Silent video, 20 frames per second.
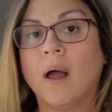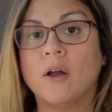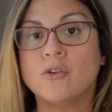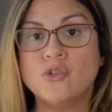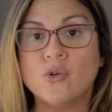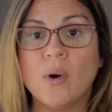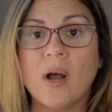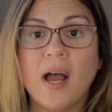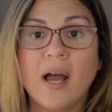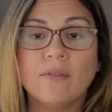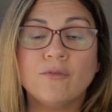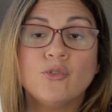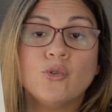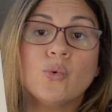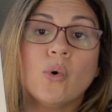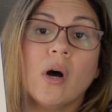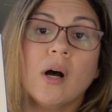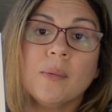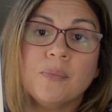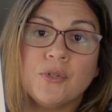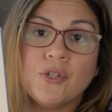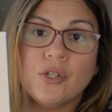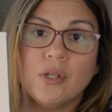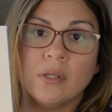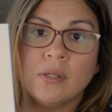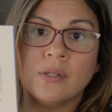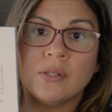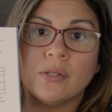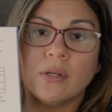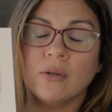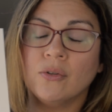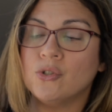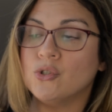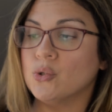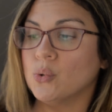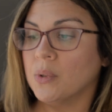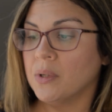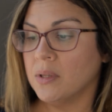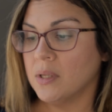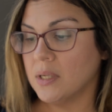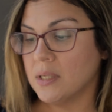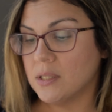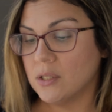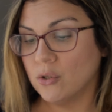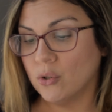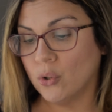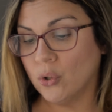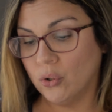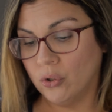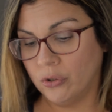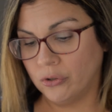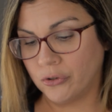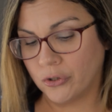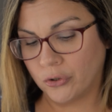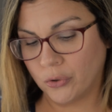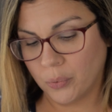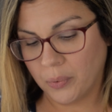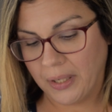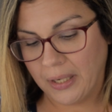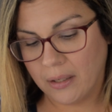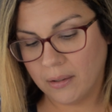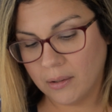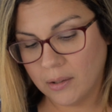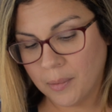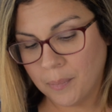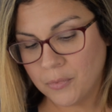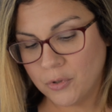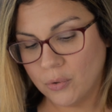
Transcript: You have two options on doing this, curriculum.